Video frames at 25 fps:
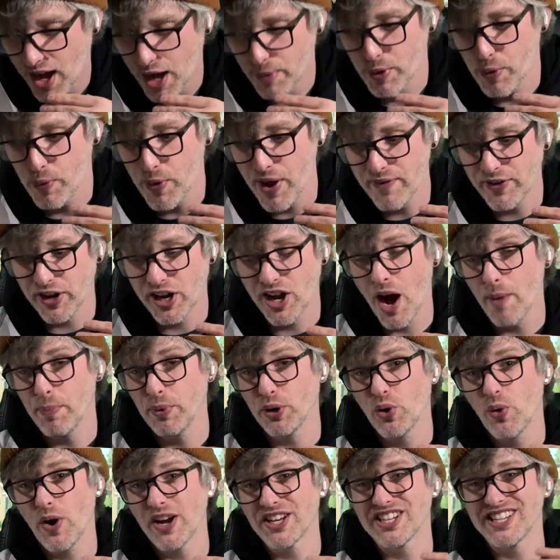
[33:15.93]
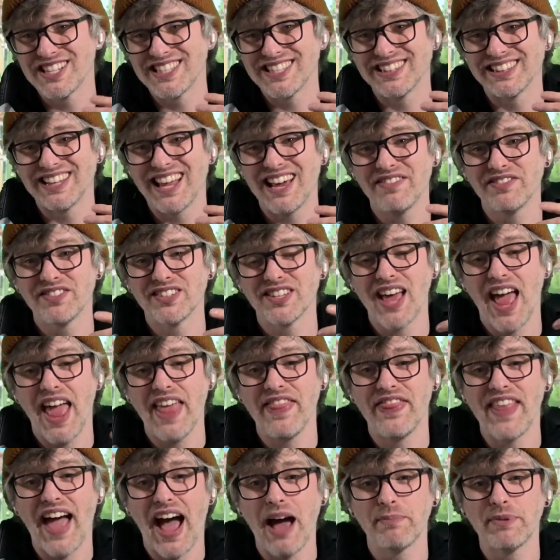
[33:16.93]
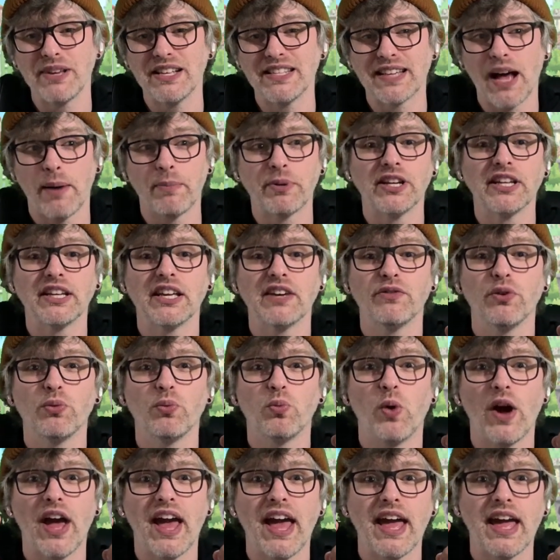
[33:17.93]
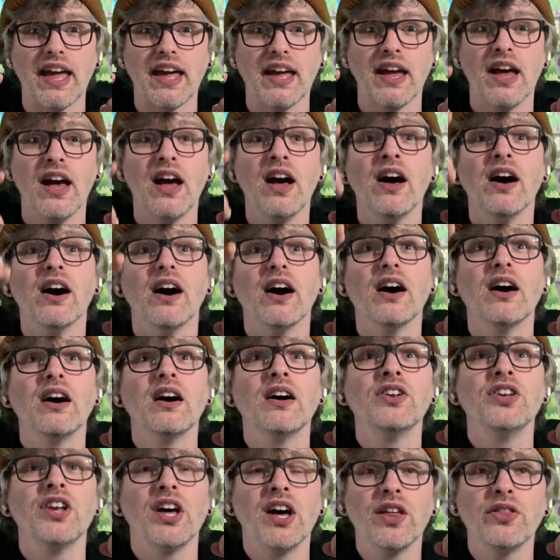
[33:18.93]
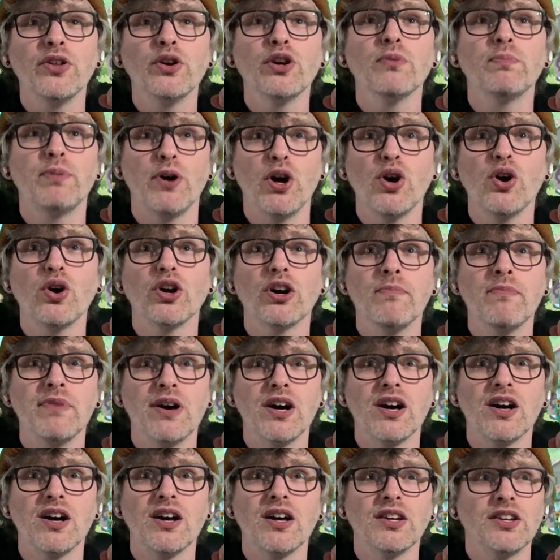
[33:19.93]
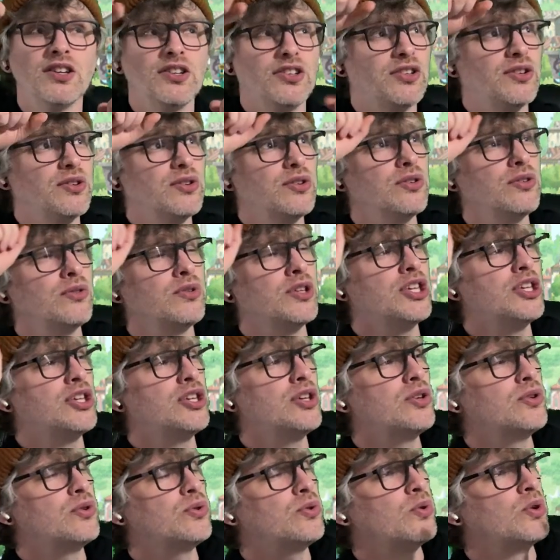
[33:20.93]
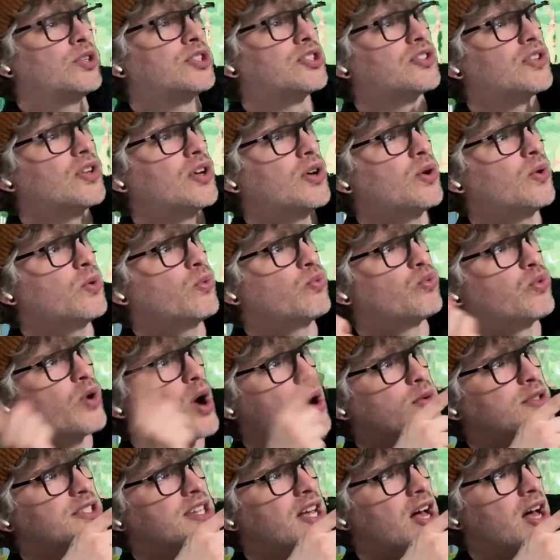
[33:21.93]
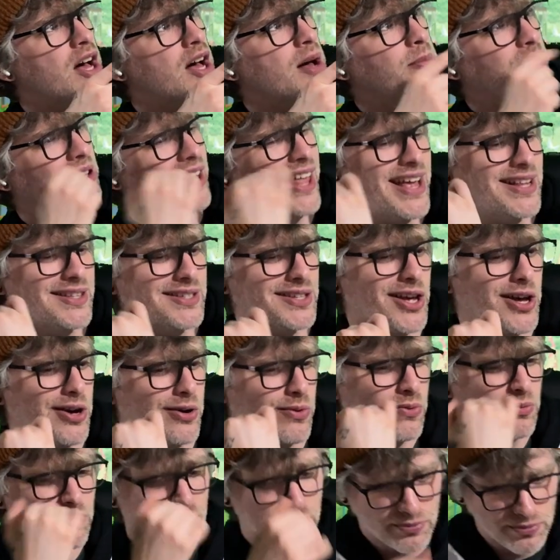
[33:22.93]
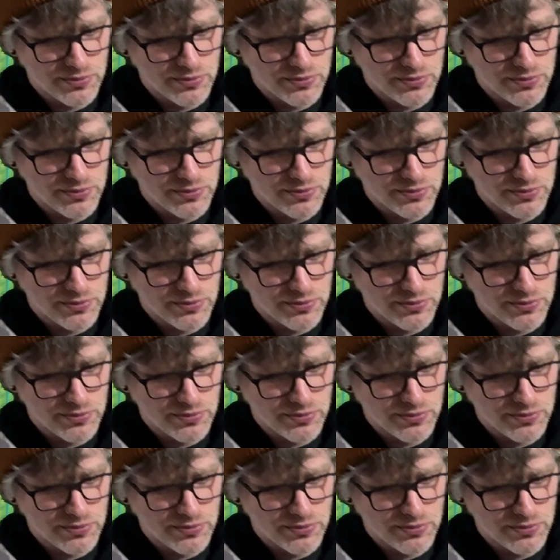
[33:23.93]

But we have a couple questions left, and that means I'm gonna give away another Pokemon to you. So, Rotom, let's go.